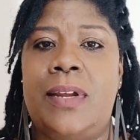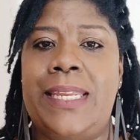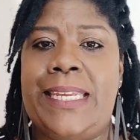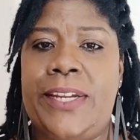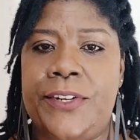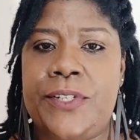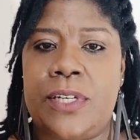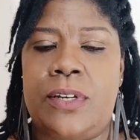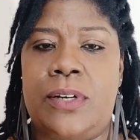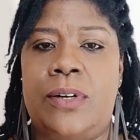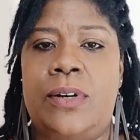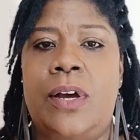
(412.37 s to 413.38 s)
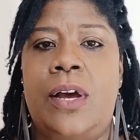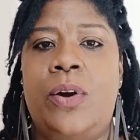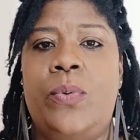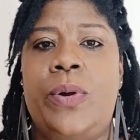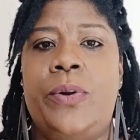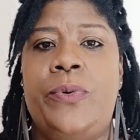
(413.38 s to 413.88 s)
years ago
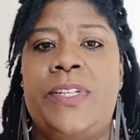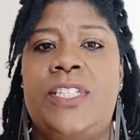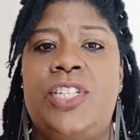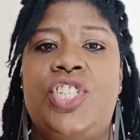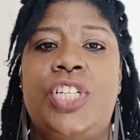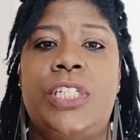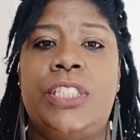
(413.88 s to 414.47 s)
where we're teaching